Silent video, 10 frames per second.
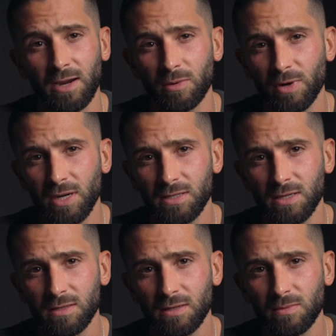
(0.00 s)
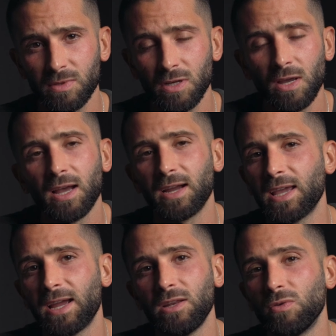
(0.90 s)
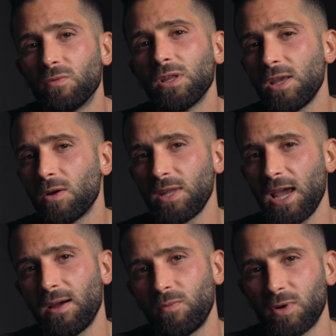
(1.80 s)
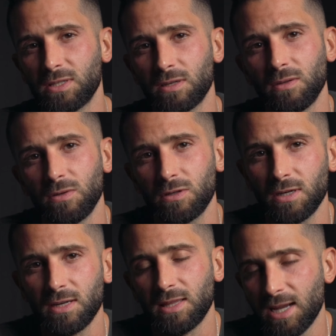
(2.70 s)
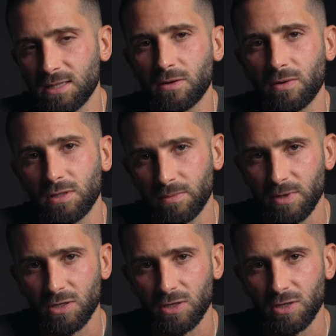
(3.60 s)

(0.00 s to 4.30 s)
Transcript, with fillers: enterprise systems, again, you really only have one solution and that's going to be